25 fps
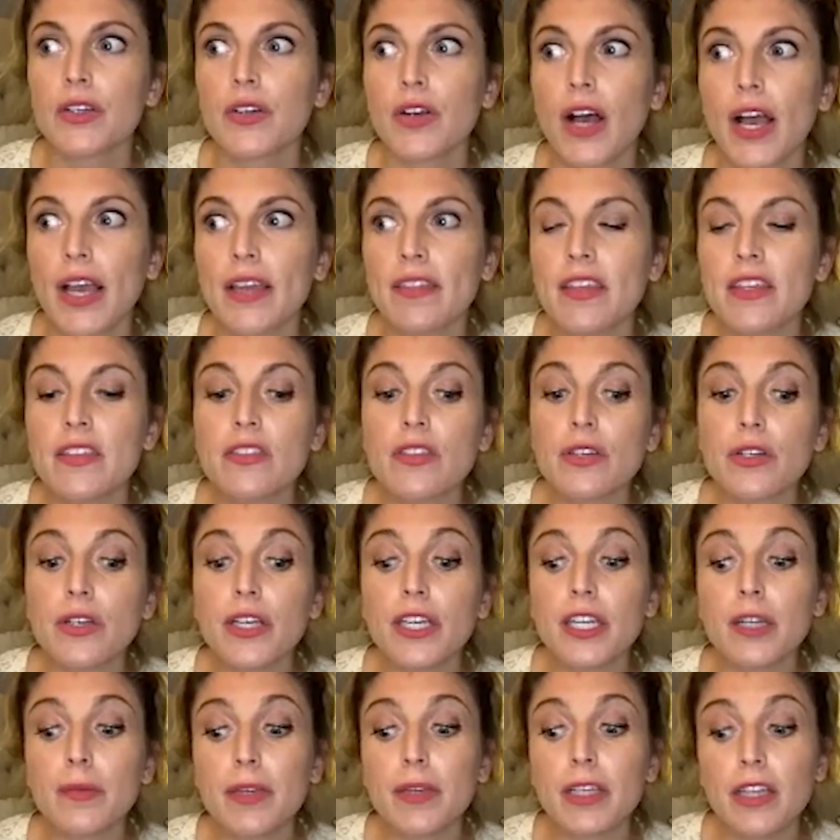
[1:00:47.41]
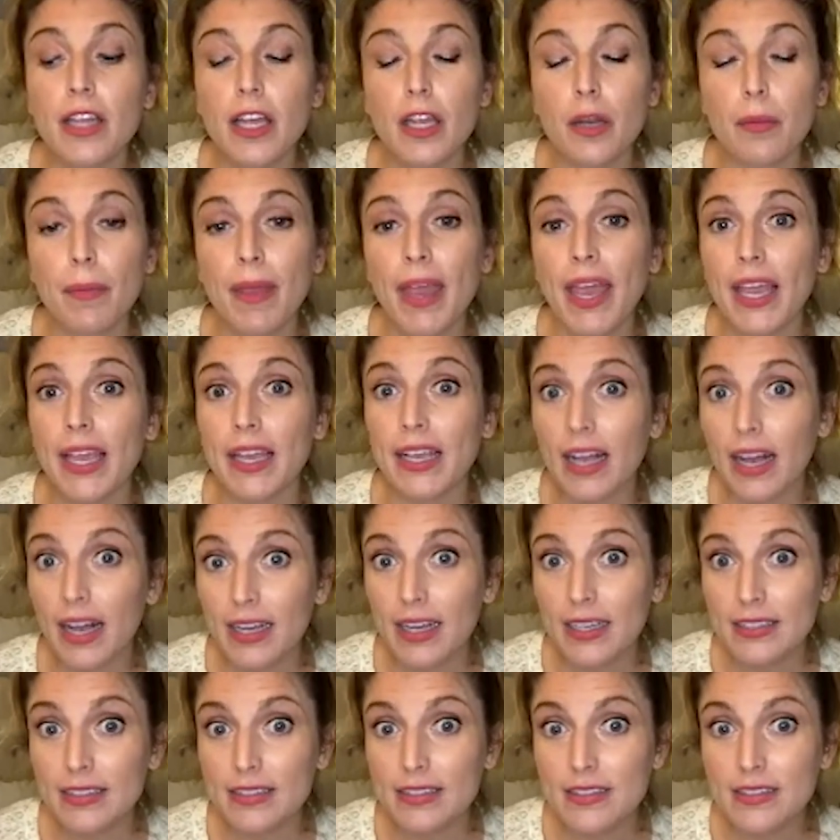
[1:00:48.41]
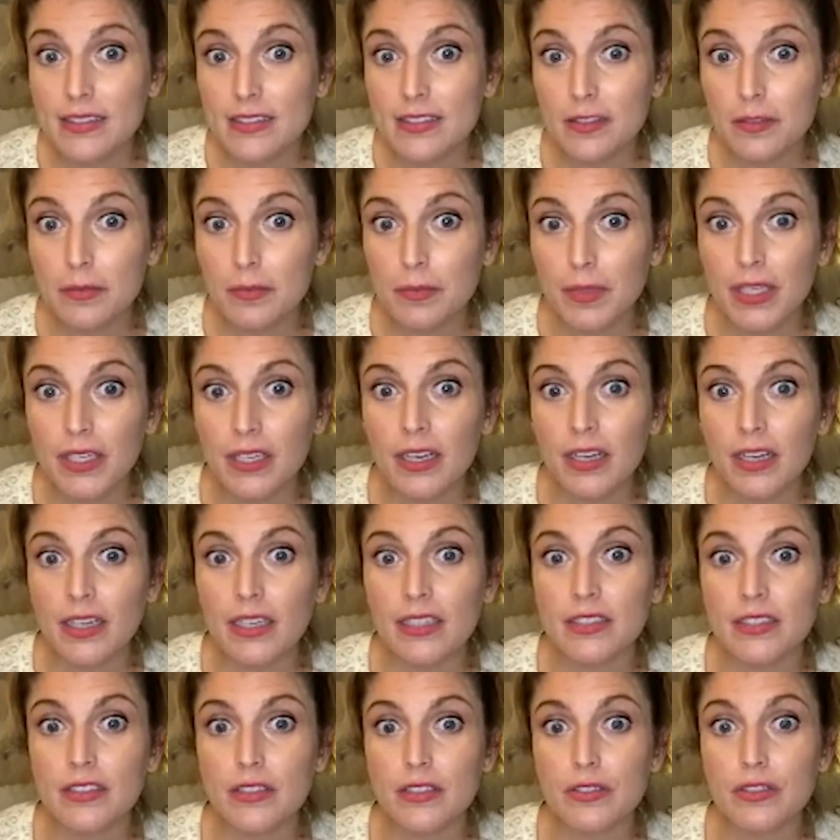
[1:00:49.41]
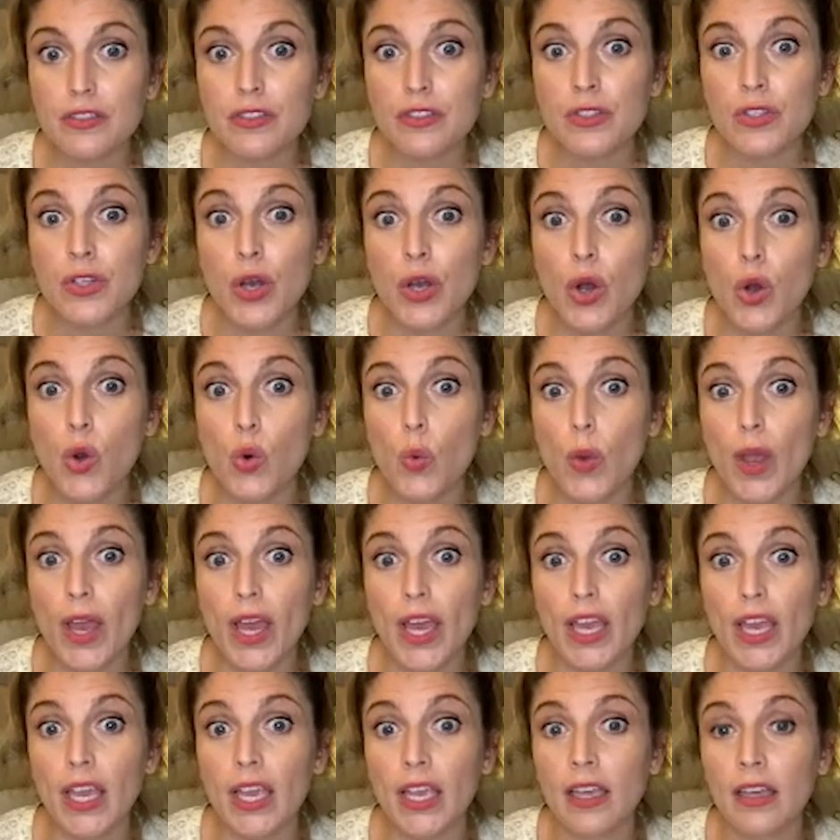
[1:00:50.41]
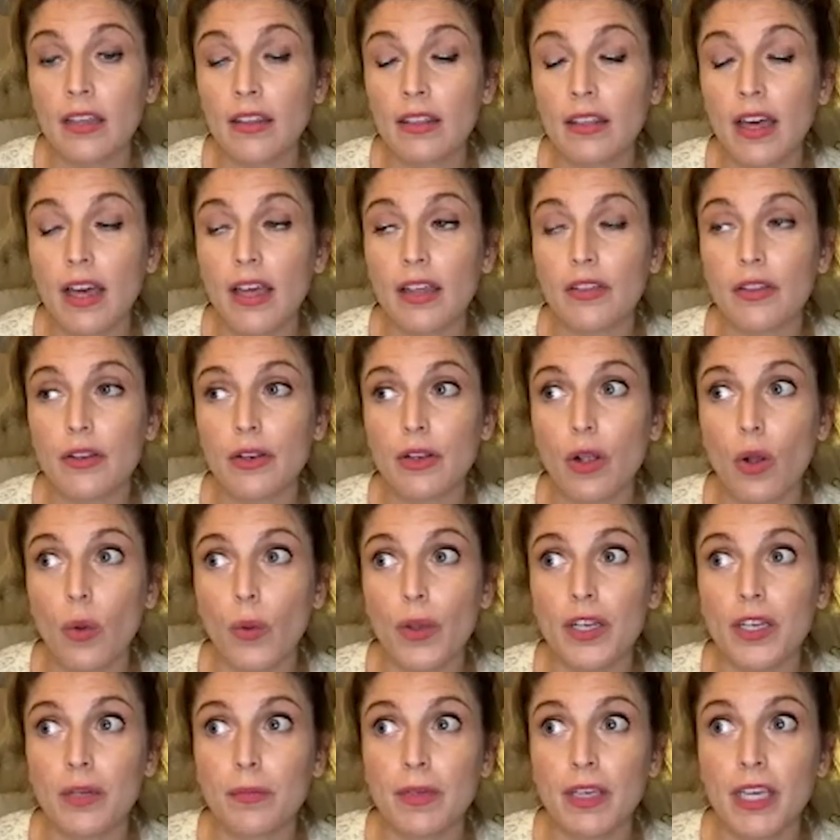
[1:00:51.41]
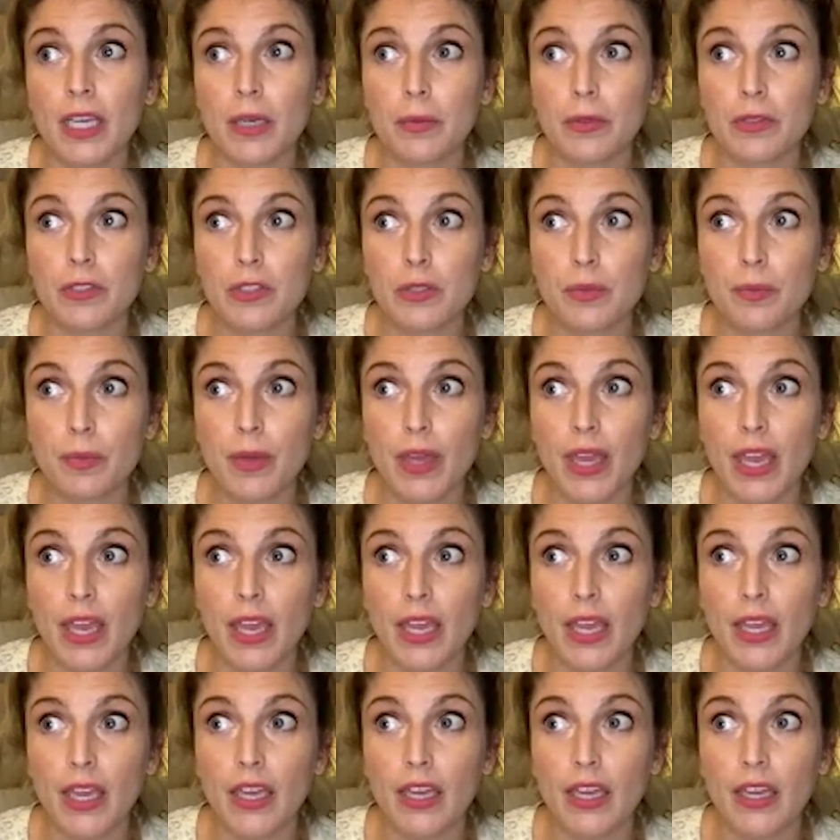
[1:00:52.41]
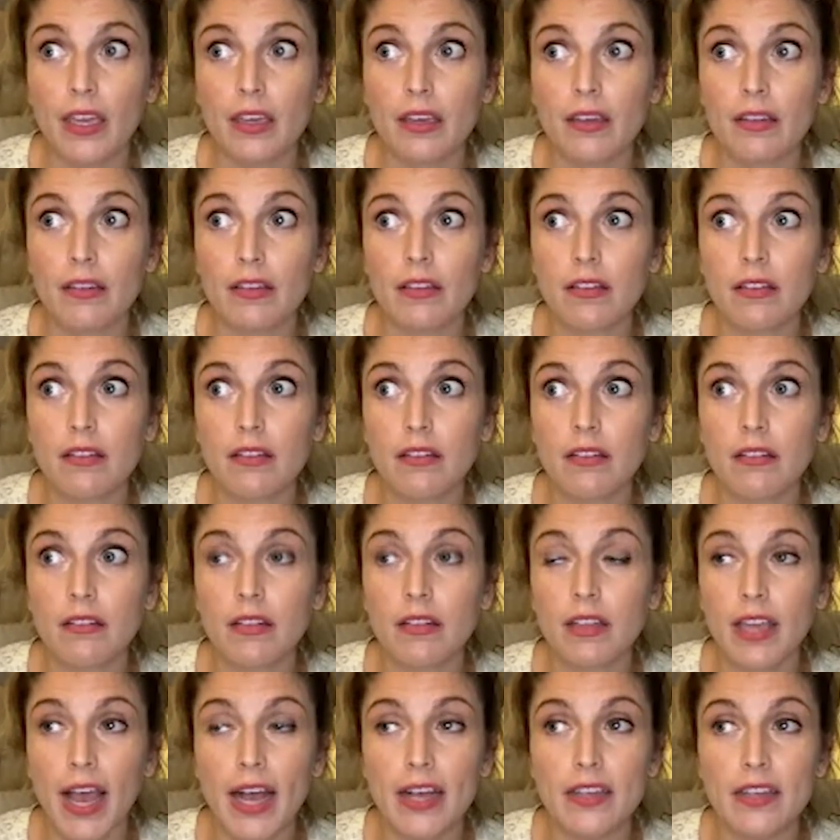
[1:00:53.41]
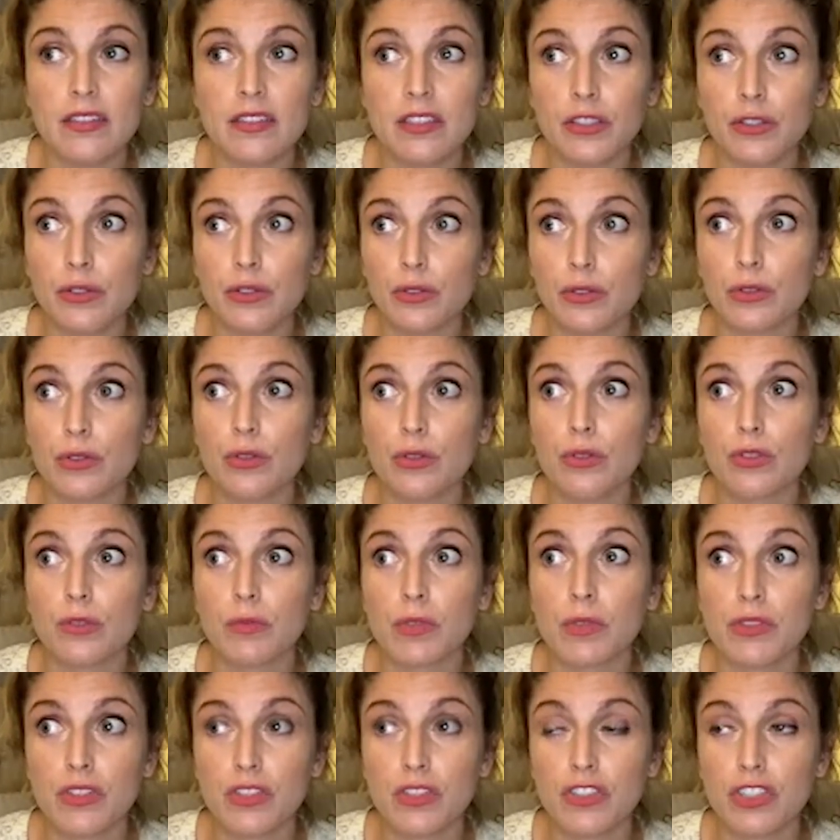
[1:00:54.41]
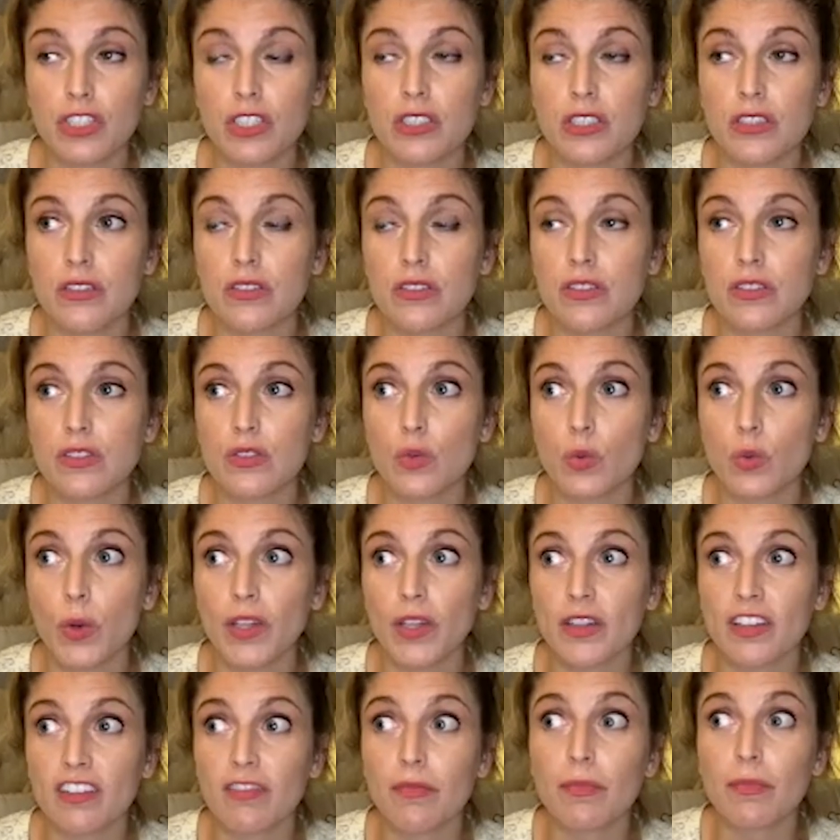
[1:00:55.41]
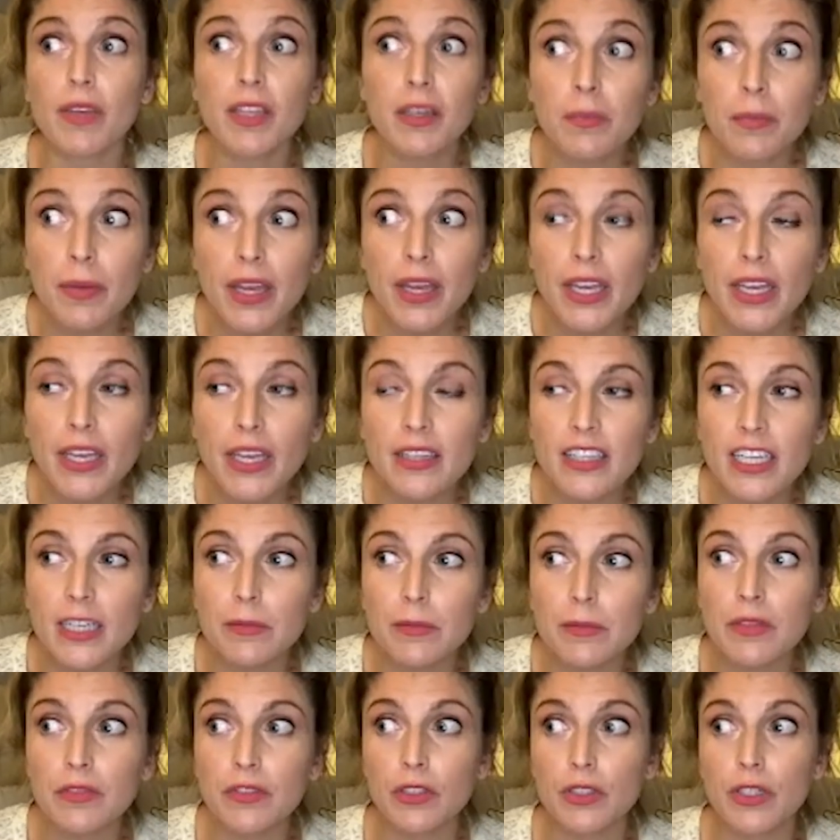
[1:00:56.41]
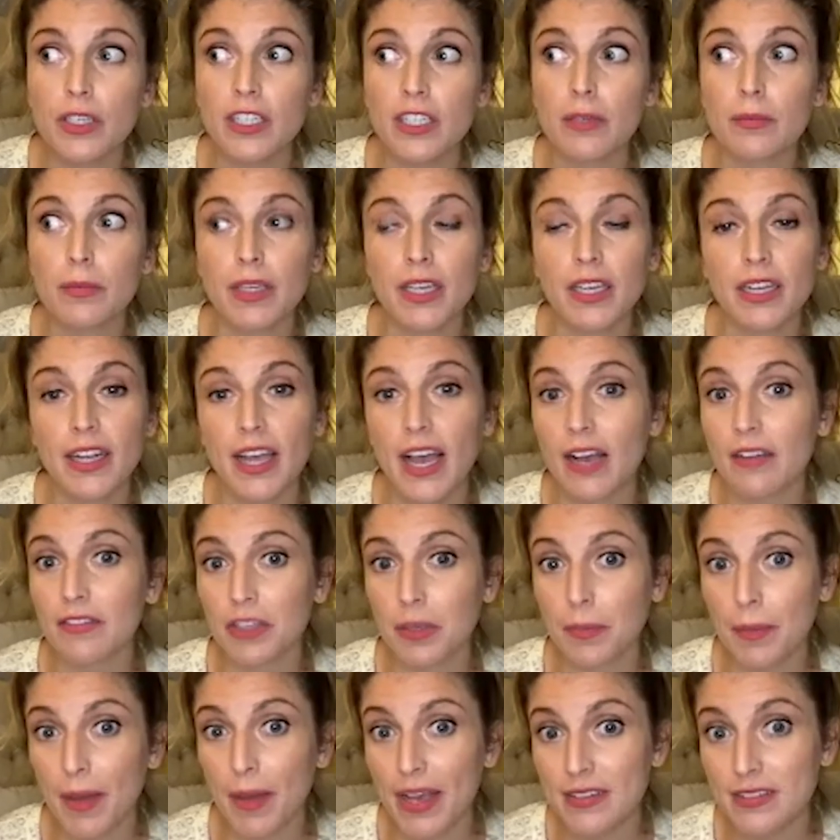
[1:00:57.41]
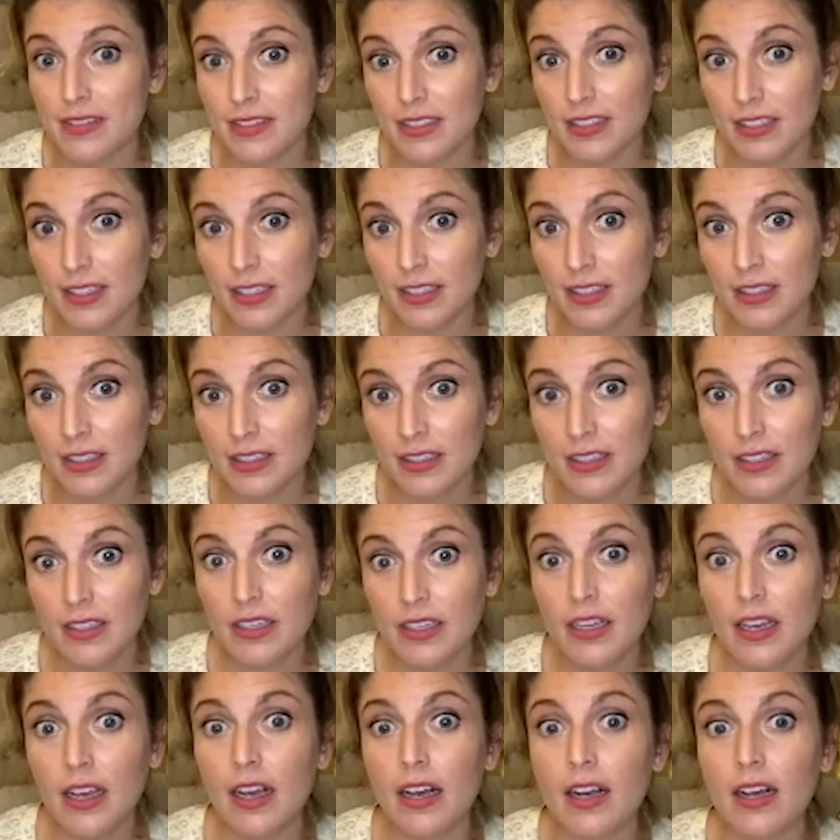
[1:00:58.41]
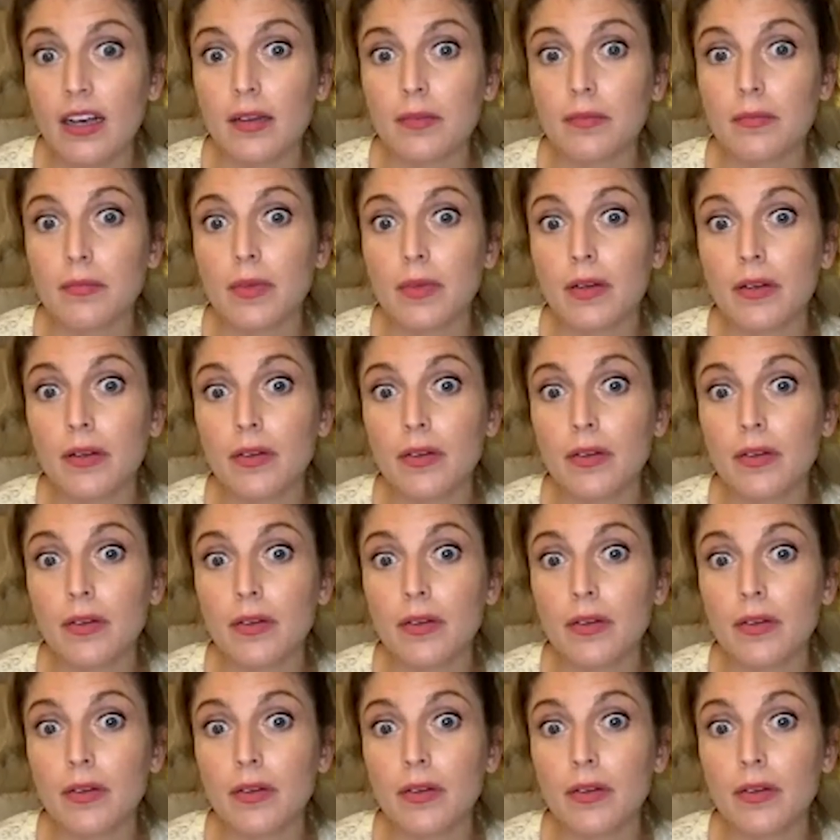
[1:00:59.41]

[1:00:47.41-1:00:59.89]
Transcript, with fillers: I think there are going to be a lot of pay cuts because there's no way that they're going to be able to pay the cast and crew and musicians what they've been paying them if they're going to be at half capacity. Um,